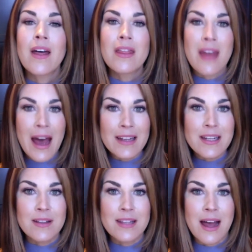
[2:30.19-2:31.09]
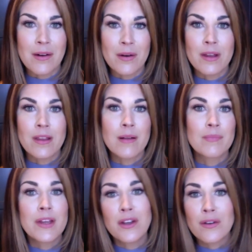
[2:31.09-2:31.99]
That tells the
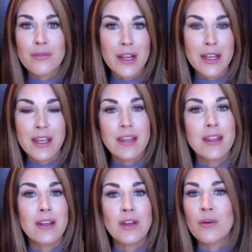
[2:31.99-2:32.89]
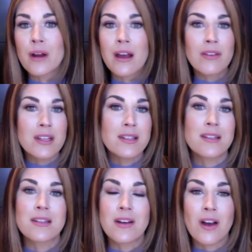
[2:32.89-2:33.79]
algorithm that you're flaky, that you don't have
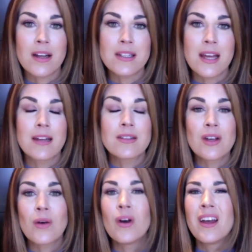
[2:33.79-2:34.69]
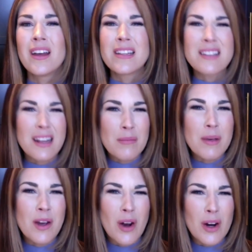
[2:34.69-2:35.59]
consistent content. So it's going to
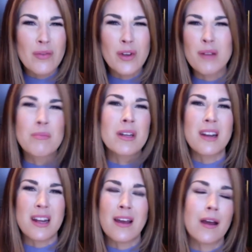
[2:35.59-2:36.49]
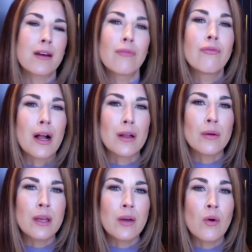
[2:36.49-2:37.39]
be hard for you to build any kind of
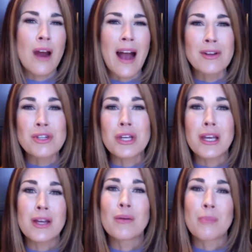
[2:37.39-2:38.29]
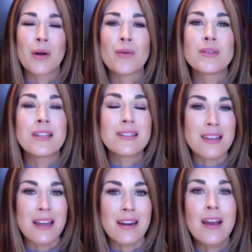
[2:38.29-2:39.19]
following or actually get your posts
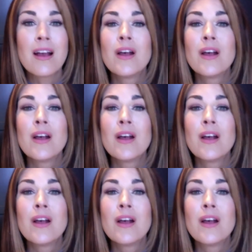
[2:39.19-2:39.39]
seen.